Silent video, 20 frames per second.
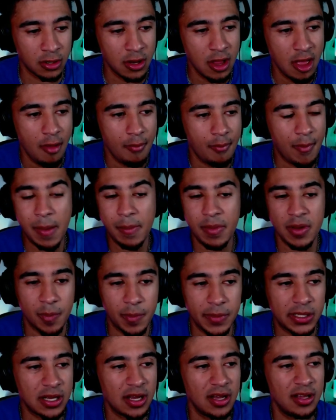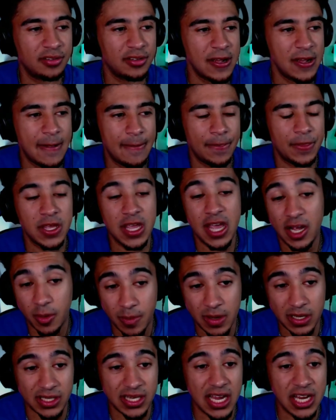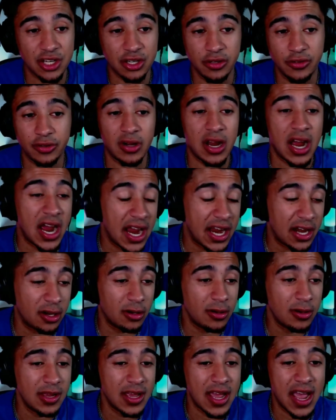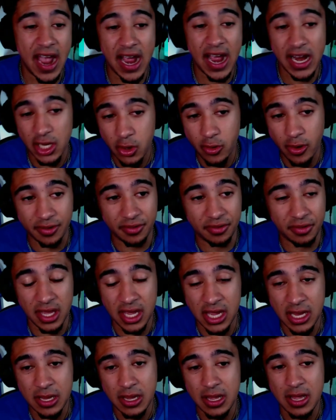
Maybe it's because the expectations are higher at USC,